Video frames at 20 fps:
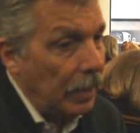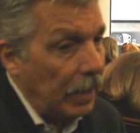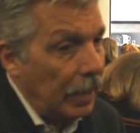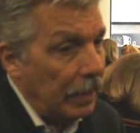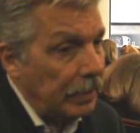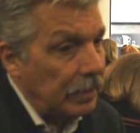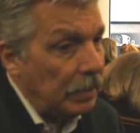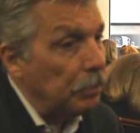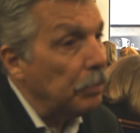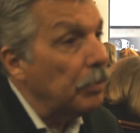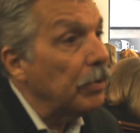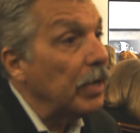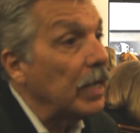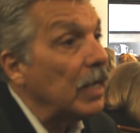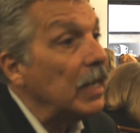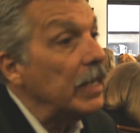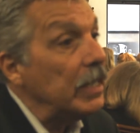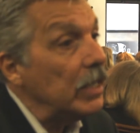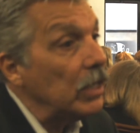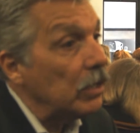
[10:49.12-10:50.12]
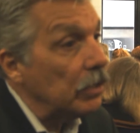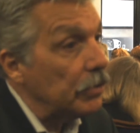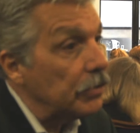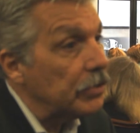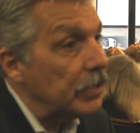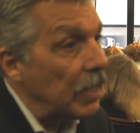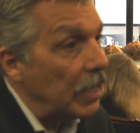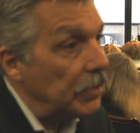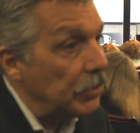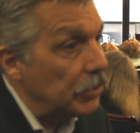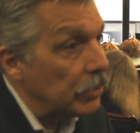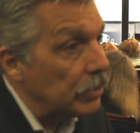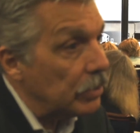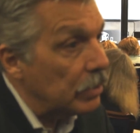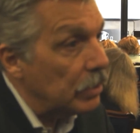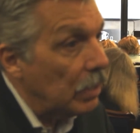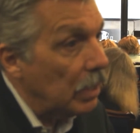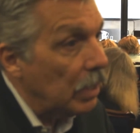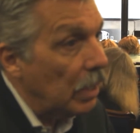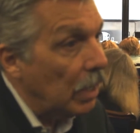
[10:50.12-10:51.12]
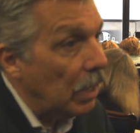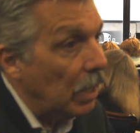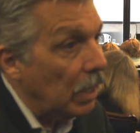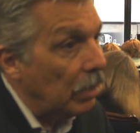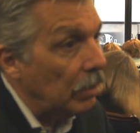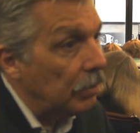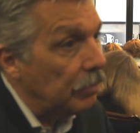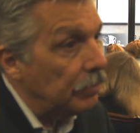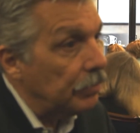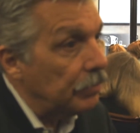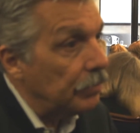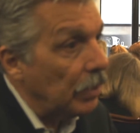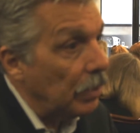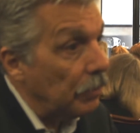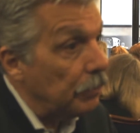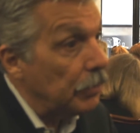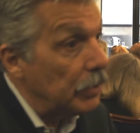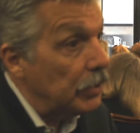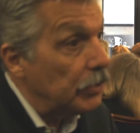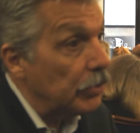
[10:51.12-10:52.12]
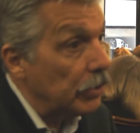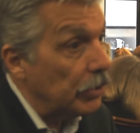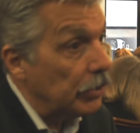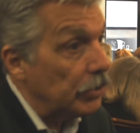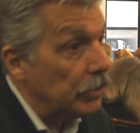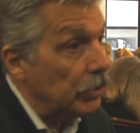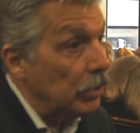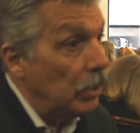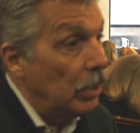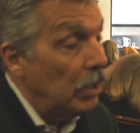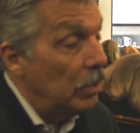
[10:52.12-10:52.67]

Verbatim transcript: at the preclinical stages of, of research.